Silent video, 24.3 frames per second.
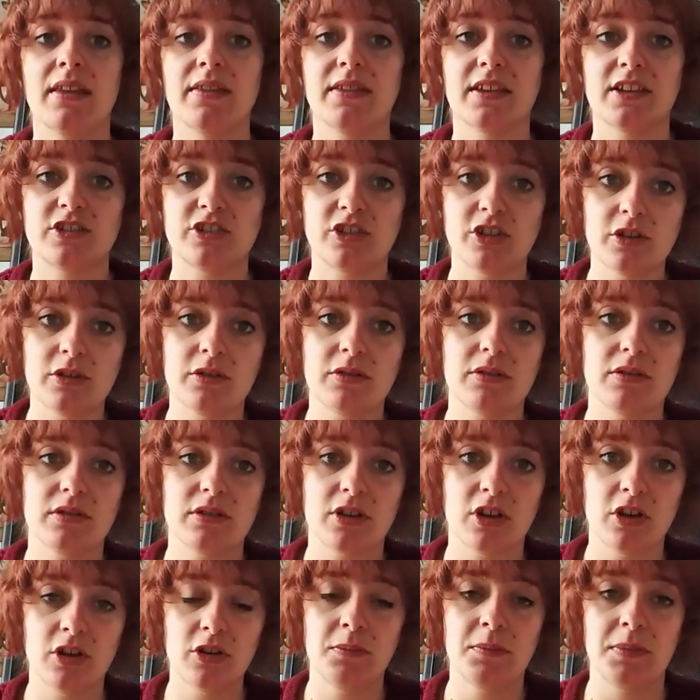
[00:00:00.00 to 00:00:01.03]
There
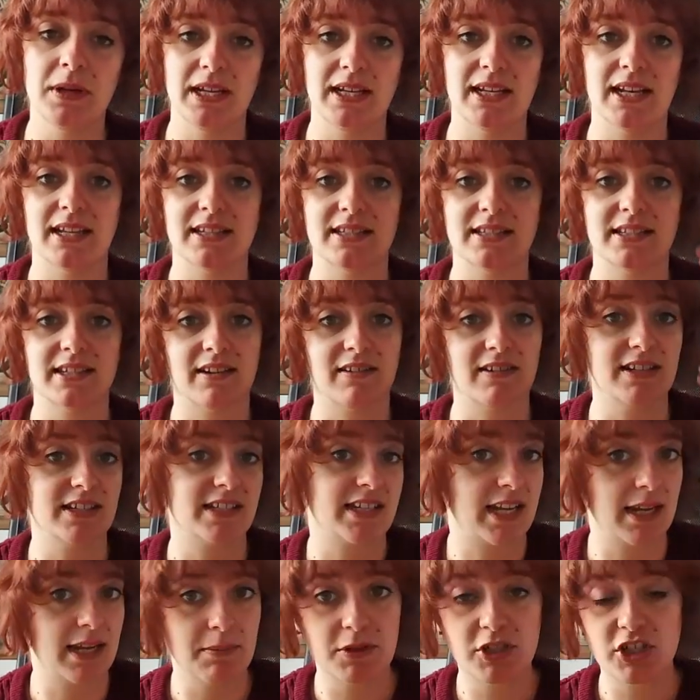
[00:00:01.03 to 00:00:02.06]
could be necessary
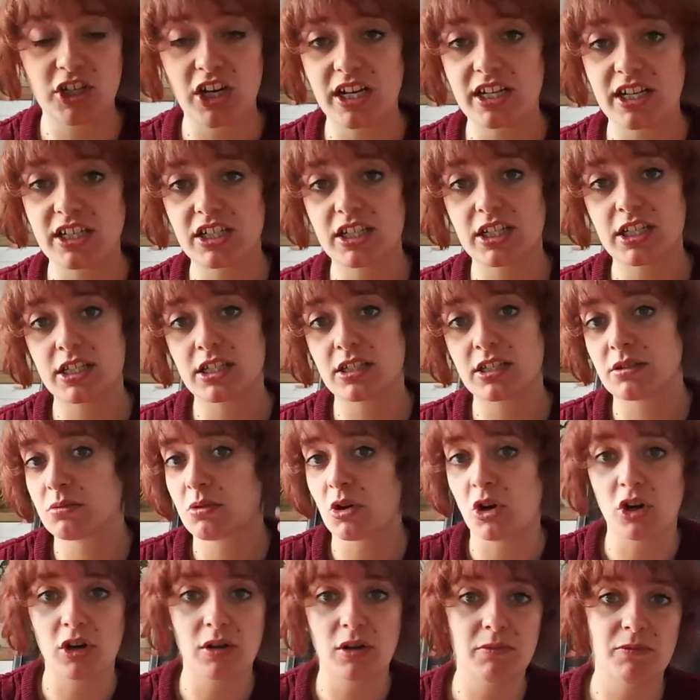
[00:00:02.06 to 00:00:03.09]
schema changes,
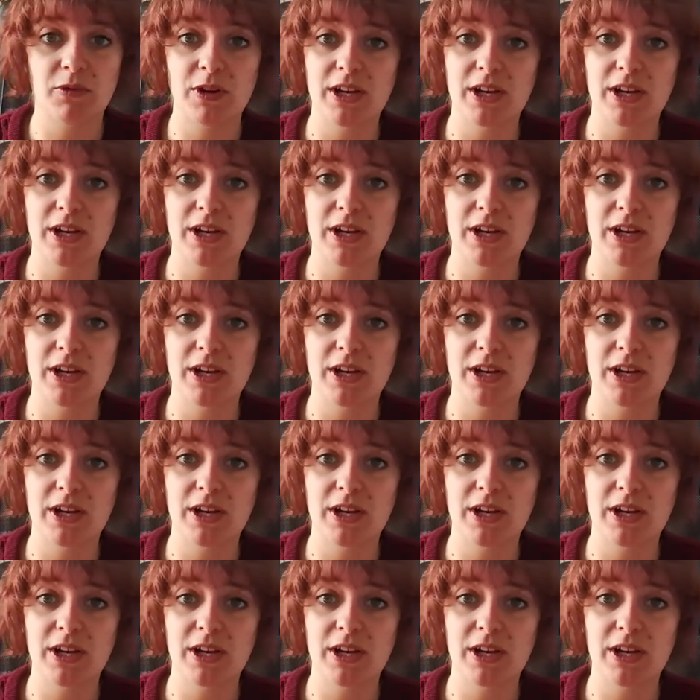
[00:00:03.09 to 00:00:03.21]
column